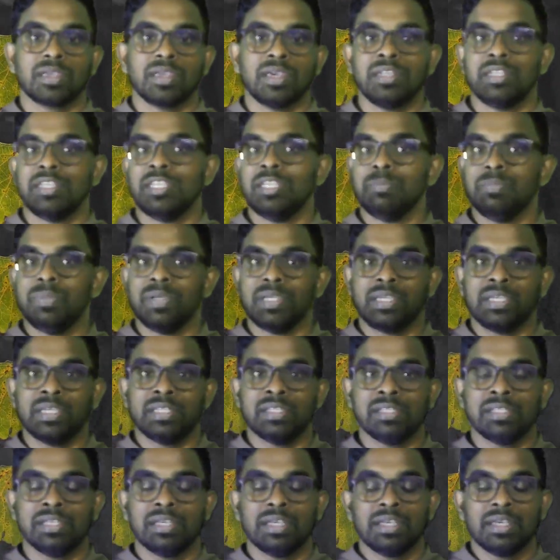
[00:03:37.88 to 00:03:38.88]
and he
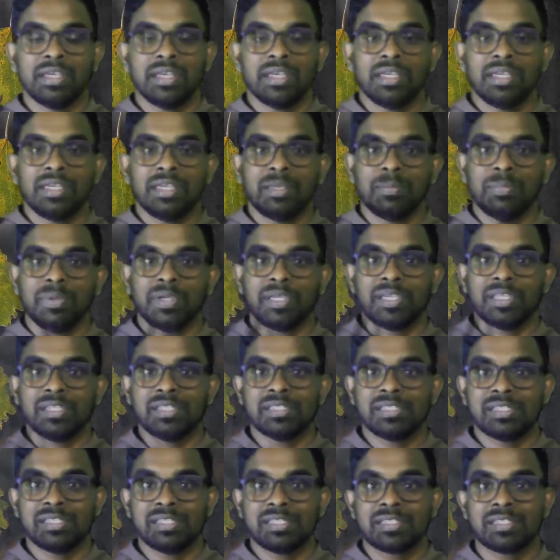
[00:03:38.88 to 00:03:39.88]

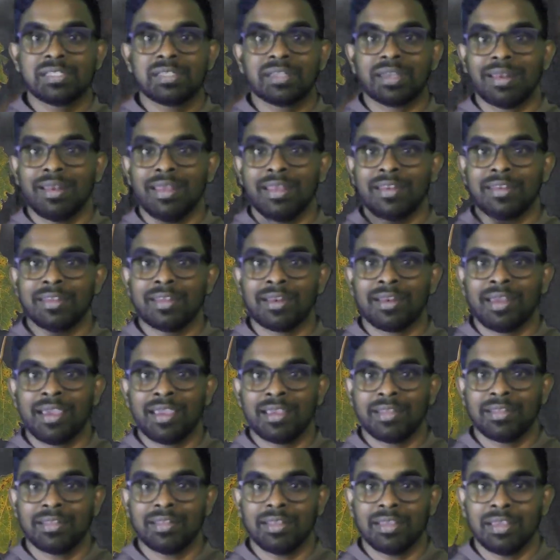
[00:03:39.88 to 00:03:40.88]
begins his letter
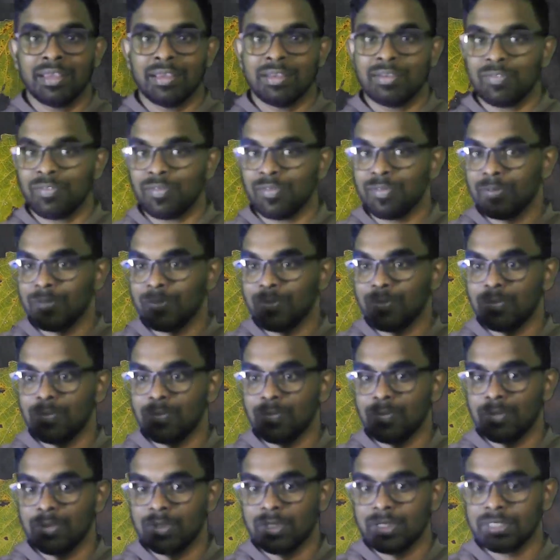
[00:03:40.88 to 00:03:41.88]
like
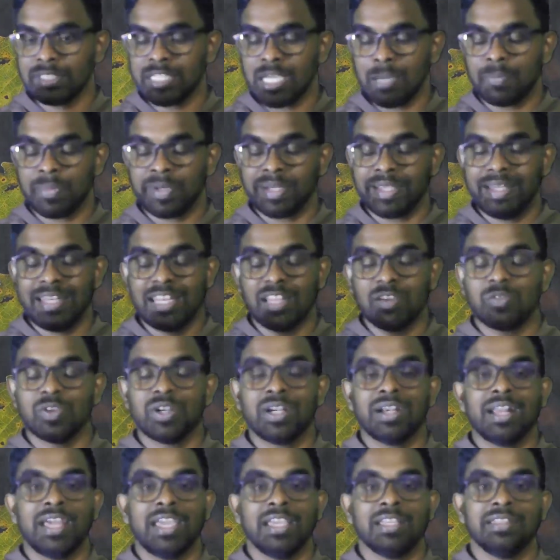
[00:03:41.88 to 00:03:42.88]
chapter
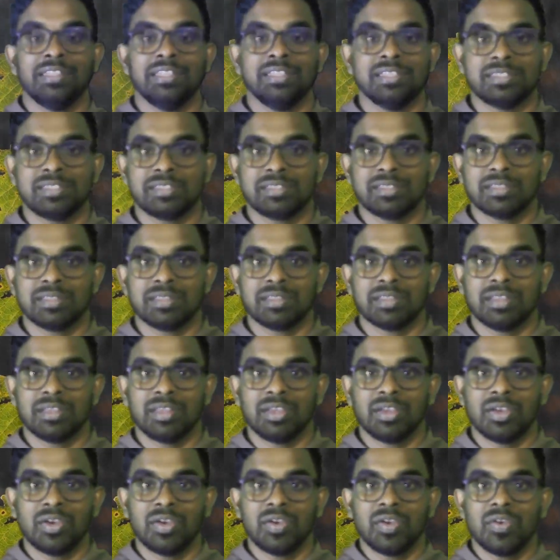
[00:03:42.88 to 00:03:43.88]
11 like this:
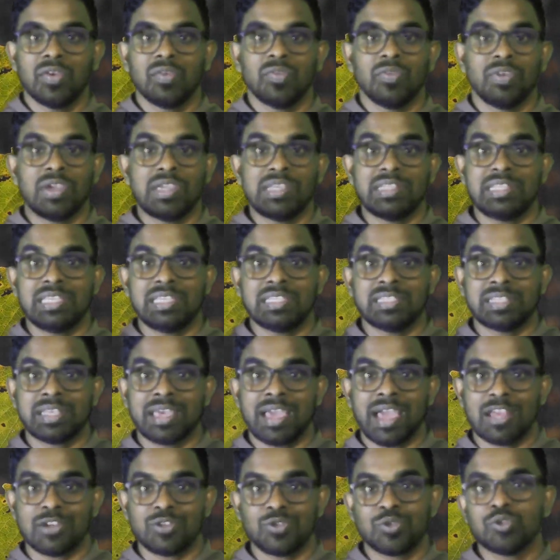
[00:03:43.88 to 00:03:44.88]
"Faith is
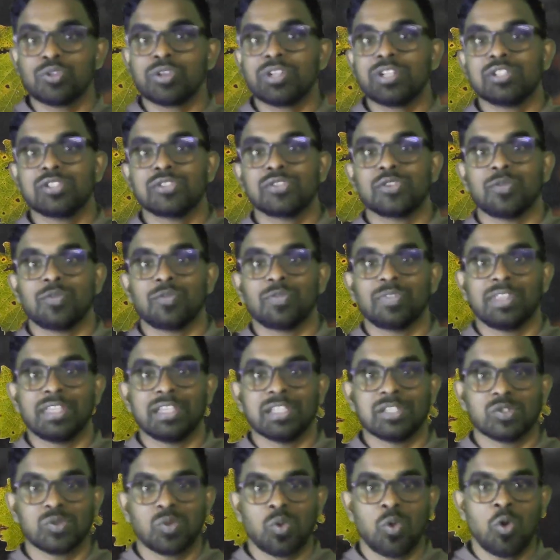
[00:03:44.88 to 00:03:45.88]
the assurance of
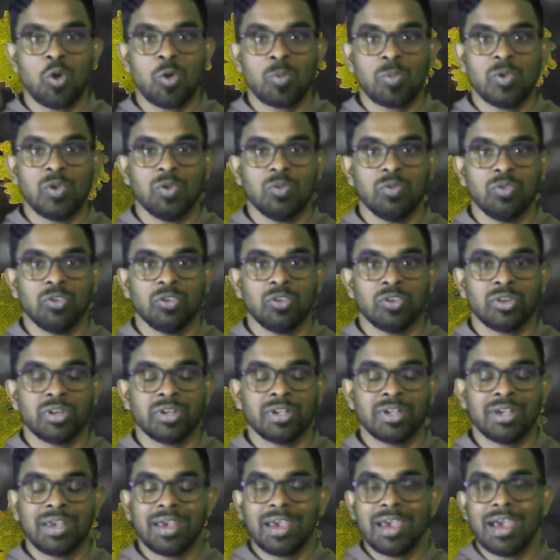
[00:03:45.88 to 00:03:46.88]
things hoped for
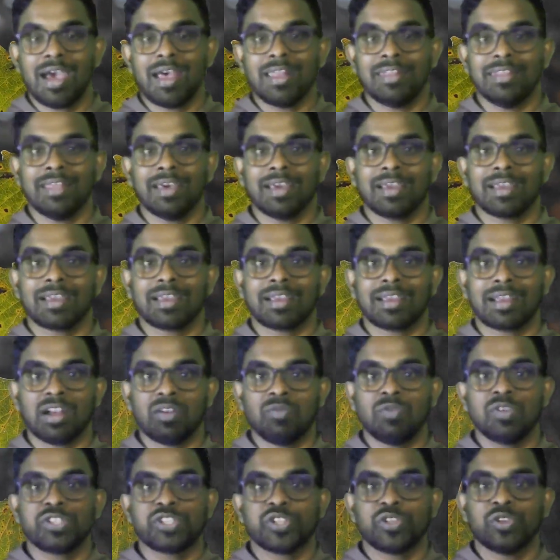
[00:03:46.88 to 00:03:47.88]
and the
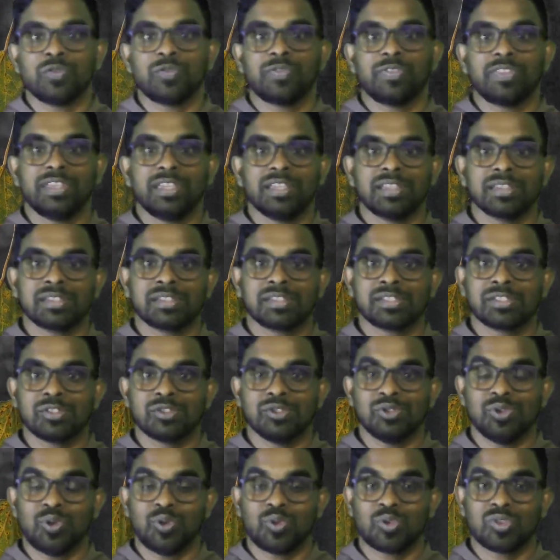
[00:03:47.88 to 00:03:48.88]
conviction of things
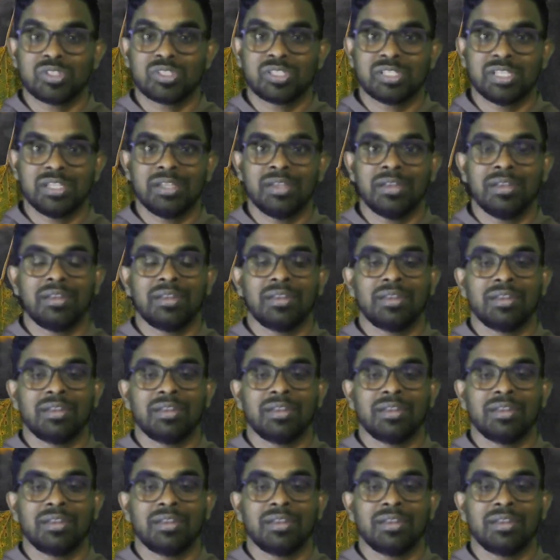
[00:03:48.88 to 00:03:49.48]
not seen."